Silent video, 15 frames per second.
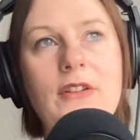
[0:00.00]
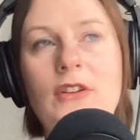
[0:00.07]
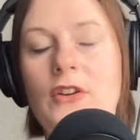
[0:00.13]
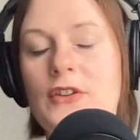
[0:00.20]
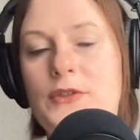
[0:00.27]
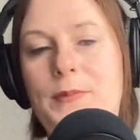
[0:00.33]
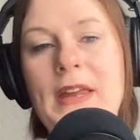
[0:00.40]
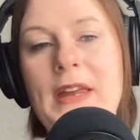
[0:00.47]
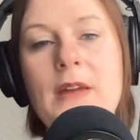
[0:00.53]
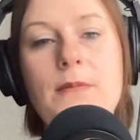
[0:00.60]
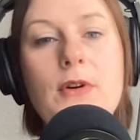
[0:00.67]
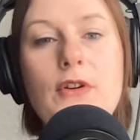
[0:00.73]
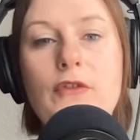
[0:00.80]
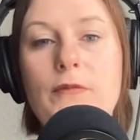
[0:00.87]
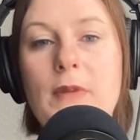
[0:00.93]
you know, there's been a
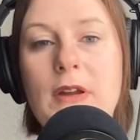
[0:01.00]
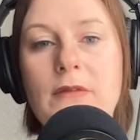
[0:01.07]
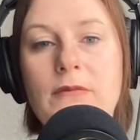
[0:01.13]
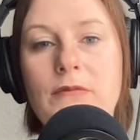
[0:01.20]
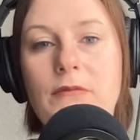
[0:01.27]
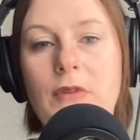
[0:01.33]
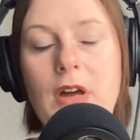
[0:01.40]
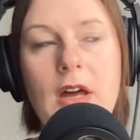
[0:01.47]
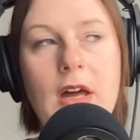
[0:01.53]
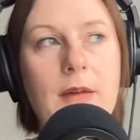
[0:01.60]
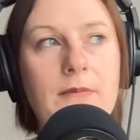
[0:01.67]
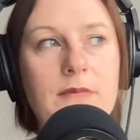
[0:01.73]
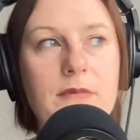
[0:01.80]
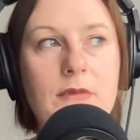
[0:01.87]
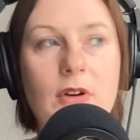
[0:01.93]
movement
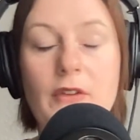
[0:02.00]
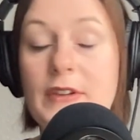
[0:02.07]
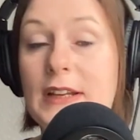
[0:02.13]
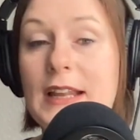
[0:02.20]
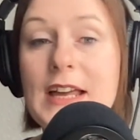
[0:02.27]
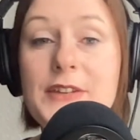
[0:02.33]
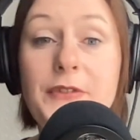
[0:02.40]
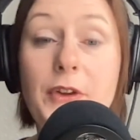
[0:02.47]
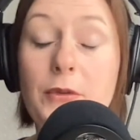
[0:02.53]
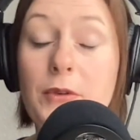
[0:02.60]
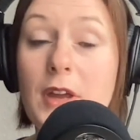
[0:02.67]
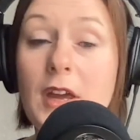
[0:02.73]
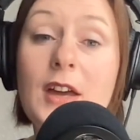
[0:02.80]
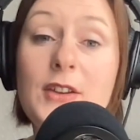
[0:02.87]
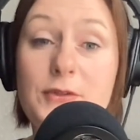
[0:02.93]
over the last few
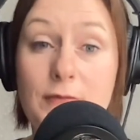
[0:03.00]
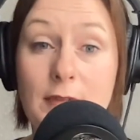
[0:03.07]
years,